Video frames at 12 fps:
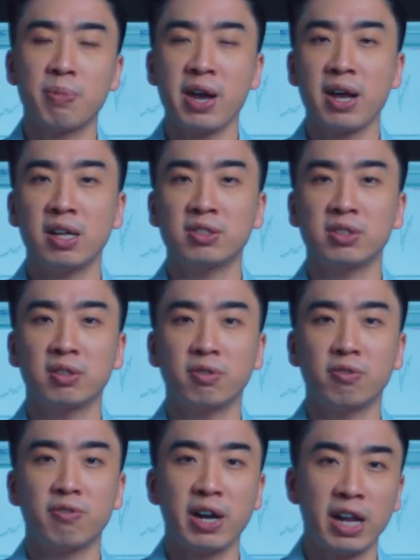pairs
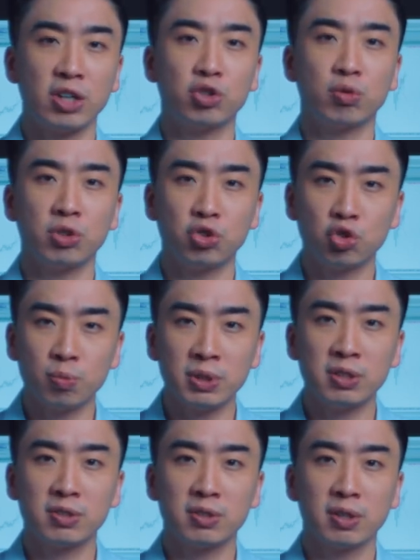and financial
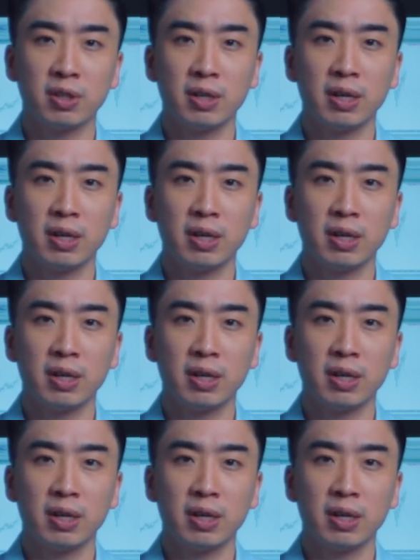instruments,